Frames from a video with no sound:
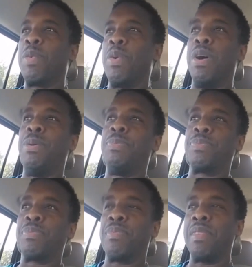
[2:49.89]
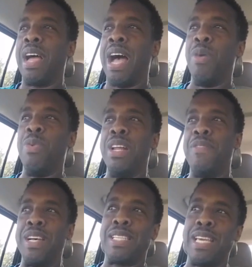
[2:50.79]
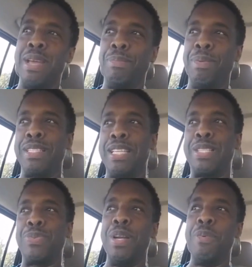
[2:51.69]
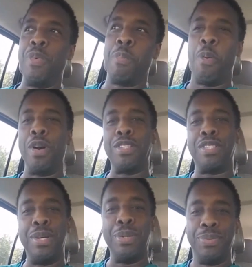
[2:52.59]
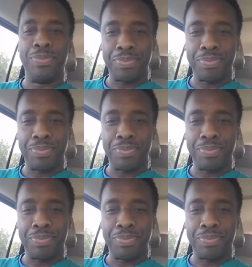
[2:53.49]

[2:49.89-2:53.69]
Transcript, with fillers: well, I wouldn't investigate because that's what reporters do.